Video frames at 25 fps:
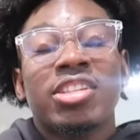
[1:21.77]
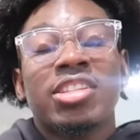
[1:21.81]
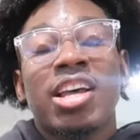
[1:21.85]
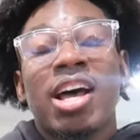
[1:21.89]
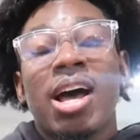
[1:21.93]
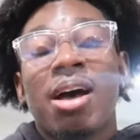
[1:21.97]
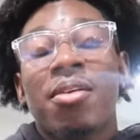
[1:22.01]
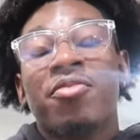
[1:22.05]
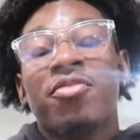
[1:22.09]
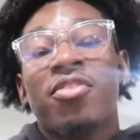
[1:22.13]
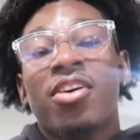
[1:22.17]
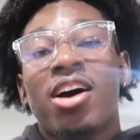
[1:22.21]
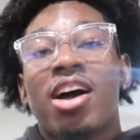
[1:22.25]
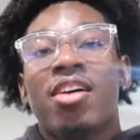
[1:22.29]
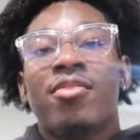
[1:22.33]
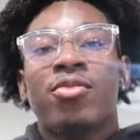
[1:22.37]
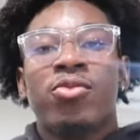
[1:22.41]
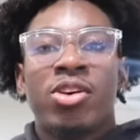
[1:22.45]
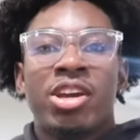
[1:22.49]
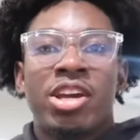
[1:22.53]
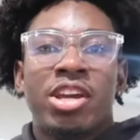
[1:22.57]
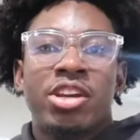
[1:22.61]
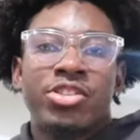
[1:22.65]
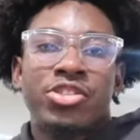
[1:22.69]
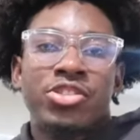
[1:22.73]
top five
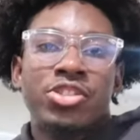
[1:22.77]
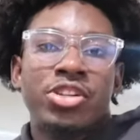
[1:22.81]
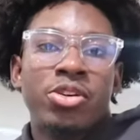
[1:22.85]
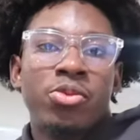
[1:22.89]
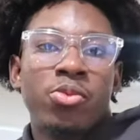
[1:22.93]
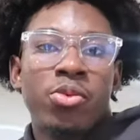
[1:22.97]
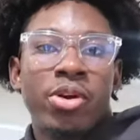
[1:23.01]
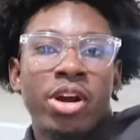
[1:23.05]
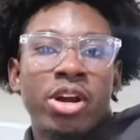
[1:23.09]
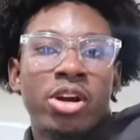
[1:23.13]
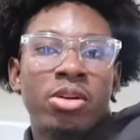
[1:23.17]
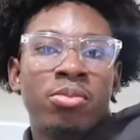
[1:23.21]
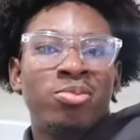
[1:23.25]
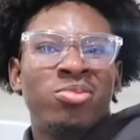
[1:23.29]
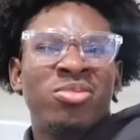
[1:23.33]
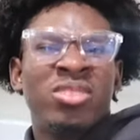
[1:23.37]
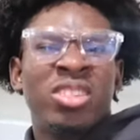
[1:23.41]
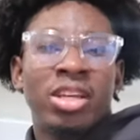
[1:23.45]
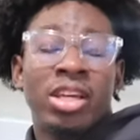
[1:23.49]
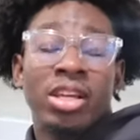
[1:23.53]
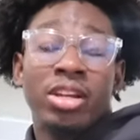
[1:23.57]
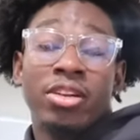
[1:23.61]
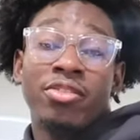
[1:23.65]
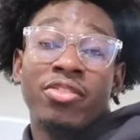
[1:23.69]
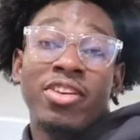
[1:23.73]
ways you can wear them
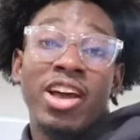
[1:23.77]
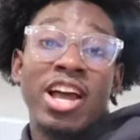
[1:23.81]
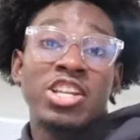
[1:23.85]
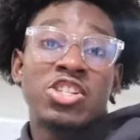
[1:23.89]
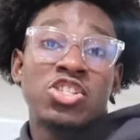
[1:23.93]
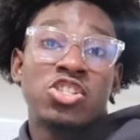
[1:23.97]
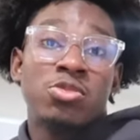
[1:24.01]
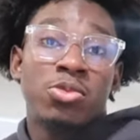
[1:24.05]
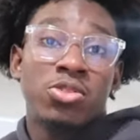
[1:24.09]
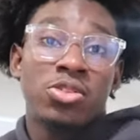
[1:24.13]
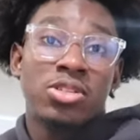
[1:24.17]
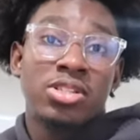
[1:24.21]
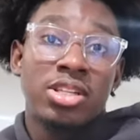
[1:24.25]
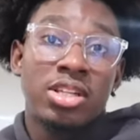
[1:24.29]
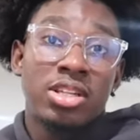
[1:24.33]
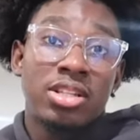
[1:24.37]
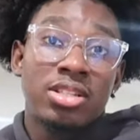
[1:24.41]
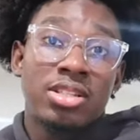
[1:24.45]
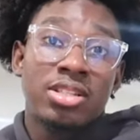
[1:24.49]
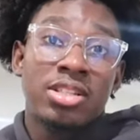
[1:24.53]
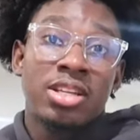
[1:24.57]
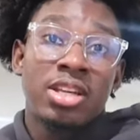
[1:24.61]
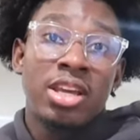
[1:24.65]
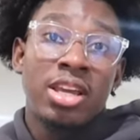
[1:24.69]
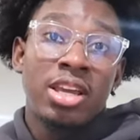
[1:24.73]
in a fashionable
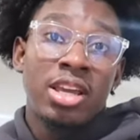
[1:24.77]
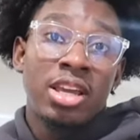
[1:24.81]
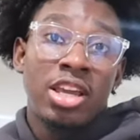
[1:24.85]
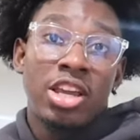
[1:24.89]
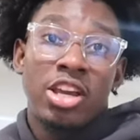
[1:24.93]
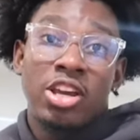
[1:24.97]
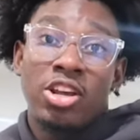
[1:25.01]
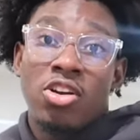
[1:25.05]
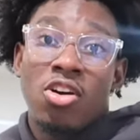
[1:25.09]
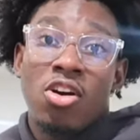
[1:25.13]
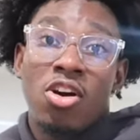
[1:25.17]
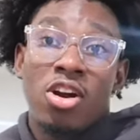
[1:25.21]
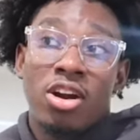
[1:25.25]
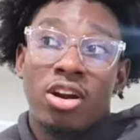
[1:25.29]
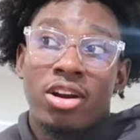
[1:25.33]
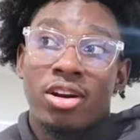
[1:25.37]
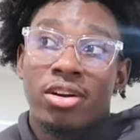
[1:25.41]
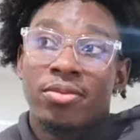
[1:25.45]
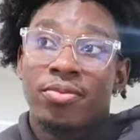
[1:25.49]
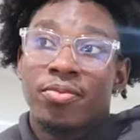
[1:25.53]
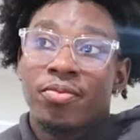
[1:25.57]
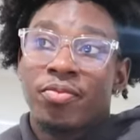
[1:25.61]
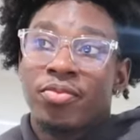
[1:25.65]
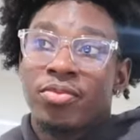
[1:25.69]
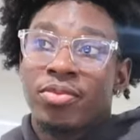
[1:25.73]
sense in
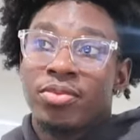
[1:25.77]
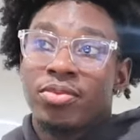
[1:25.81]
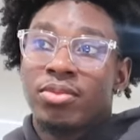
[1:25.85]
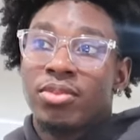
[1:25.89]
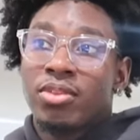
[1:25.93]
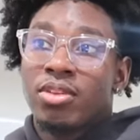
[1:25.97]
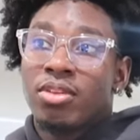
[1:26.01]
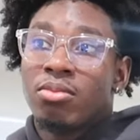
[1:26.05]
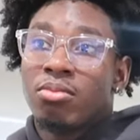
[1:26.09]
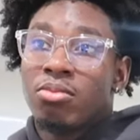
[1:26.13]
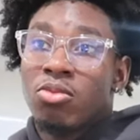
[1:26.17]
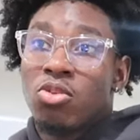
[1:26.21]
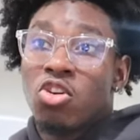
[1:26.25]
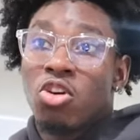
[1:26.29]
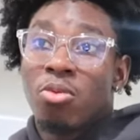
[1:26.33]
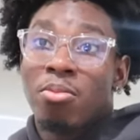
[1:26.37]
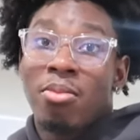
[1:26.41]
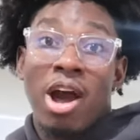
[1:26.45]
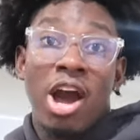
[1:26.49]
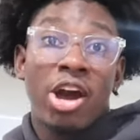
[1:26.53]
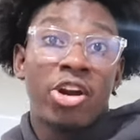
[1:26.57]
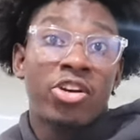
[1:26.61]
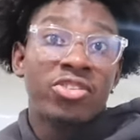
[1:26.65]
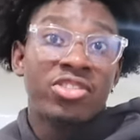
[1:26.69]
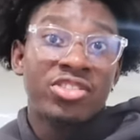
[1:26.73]
our more
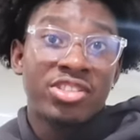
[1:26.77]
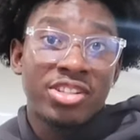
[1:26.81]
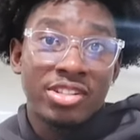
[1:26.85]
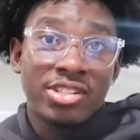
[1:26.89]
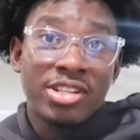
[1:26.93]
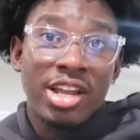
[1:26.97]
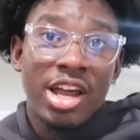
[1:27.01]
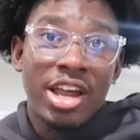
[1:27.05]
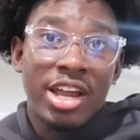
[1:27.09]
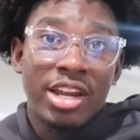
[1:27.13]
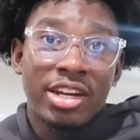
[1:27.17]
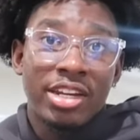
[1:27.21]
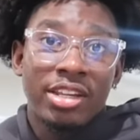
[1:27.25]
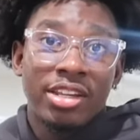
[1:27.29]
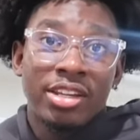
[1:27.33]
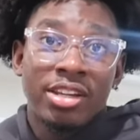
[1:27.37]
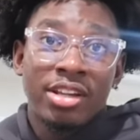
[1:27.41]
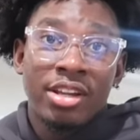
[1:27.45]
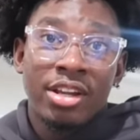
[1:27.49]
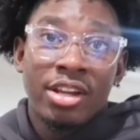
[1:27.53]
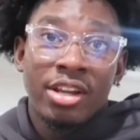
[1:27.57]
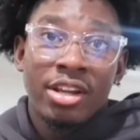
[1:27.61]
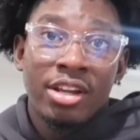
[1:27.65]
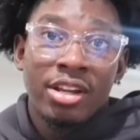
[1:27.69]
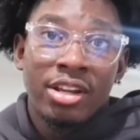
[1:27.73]
modern society,
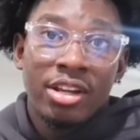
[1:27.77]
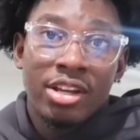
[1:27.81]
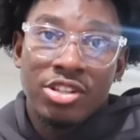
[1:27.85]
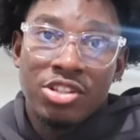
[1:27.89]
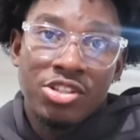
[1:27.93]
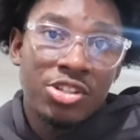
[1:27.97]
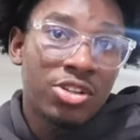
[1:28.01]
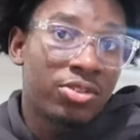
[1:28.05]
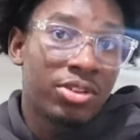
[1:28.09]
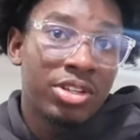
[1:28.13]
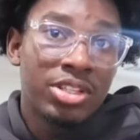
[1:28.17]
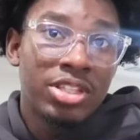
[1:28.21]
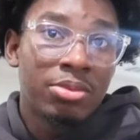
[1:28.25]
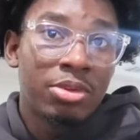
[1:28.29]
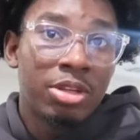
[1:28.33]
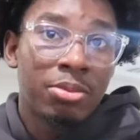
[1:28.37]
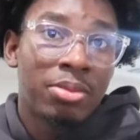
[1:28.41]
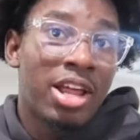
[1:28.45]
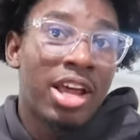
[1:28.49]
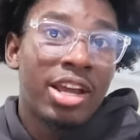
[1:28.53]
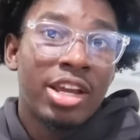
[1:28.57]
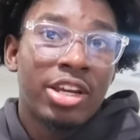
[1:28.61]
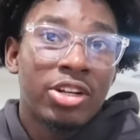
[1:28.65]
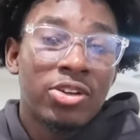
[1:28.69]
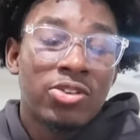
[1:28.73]
because you don't need to be
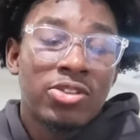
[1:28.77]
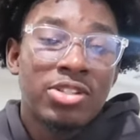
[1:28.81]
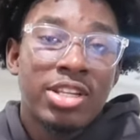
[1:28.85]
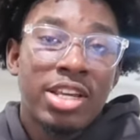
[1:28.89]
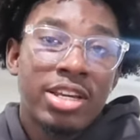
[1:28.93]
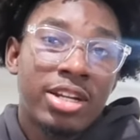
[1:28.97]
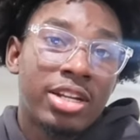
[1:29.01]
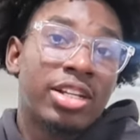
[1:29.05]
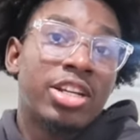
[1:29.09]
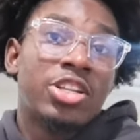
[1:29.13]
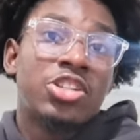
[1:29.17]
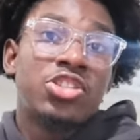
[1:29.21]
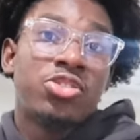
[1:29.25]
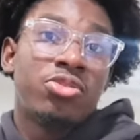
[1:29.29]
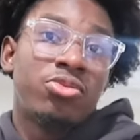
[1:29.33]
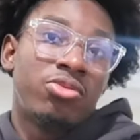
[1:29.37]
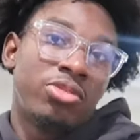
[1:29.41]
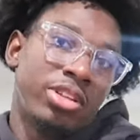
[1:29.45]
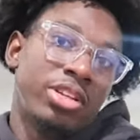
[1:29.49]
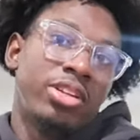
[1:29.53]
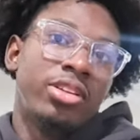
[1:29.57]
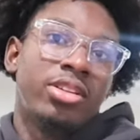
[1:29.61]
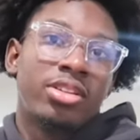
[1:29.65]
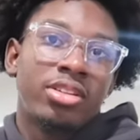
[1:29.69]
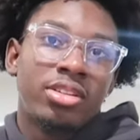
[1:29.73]
blocking no sand unless you're
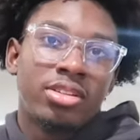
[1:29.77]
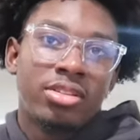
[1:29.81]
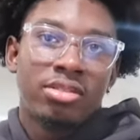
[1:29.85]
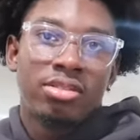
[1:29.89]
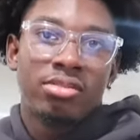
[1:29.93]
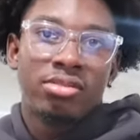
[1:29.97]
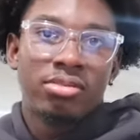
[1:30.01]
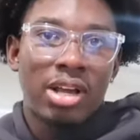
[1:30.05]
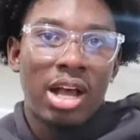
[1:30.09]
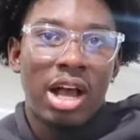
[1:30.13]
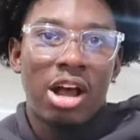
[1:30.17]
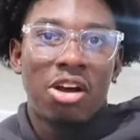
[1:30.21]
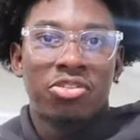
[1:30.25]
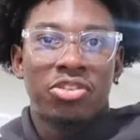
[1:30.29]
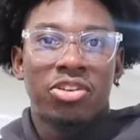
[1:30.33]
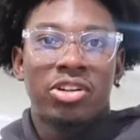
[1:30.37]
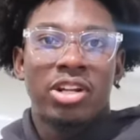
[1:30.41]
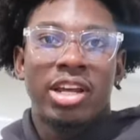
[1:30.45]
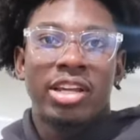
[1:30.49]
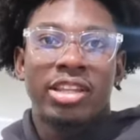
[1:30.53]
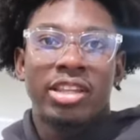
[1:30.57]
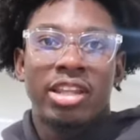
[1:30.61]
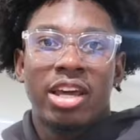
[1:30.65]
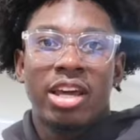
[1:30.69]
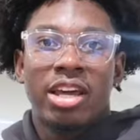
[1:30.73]
really out there
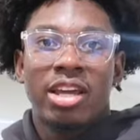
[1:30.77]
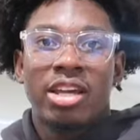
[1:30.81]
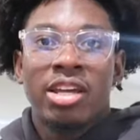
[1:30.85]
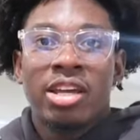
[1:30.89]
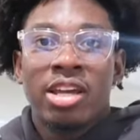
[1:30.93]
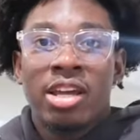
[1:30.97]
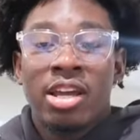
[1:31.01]
like that.